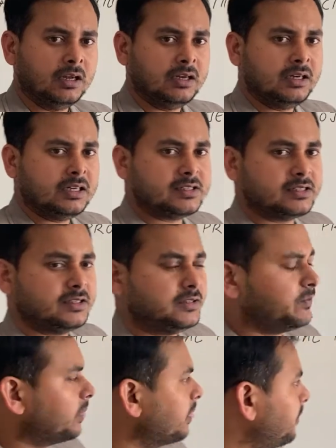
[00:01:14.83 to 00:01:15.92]
Let's say,
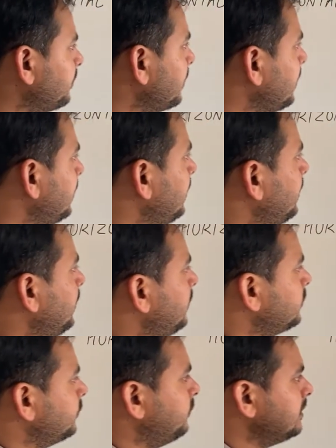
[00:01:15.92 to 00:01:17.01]
so
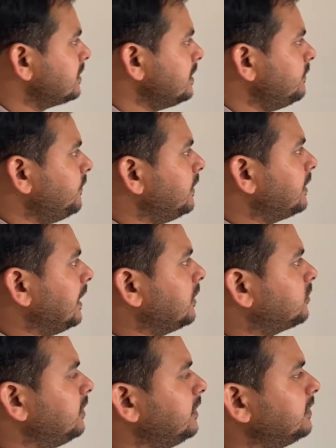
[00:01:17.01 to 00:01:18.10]
firstly we will
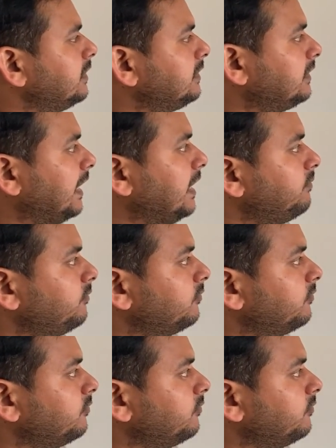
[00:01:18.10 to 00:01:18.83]
calculate the time